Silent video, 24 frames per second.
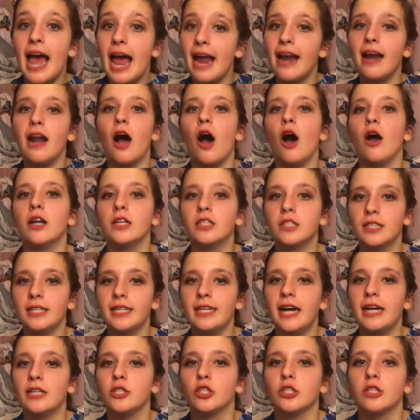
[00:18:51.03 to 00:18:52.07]
And
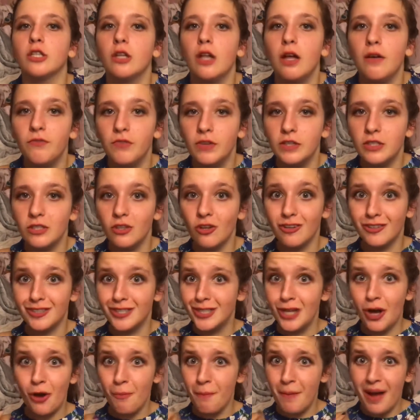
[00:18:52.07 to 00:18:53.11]
honestly, I just love this look
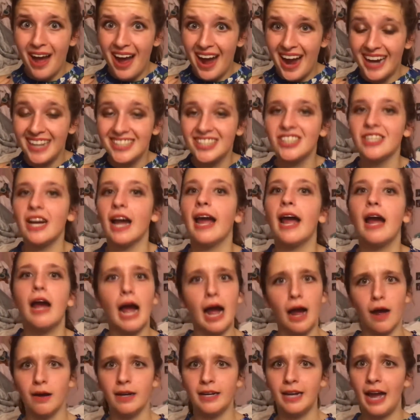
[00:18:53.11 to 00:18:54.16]
so much.
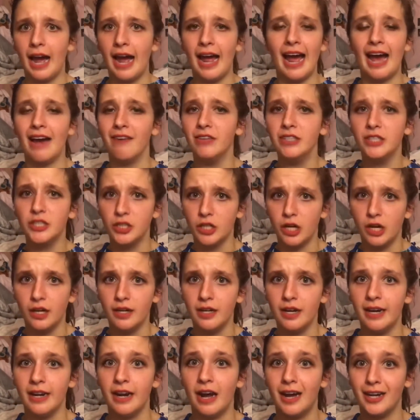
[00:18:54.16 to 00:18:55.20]
I haven't
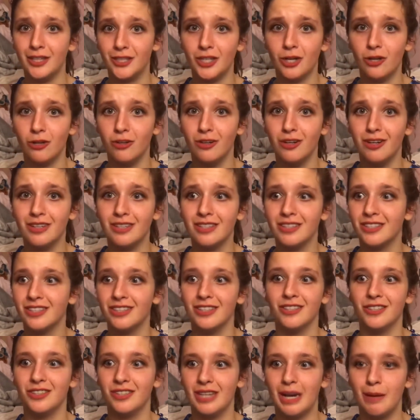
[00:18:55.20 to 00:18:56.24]
done an eyeshadow look
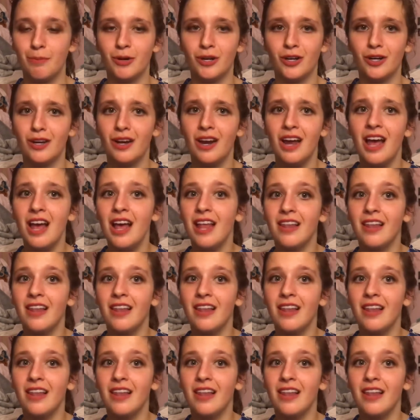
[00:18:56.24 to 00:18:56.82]
since summer.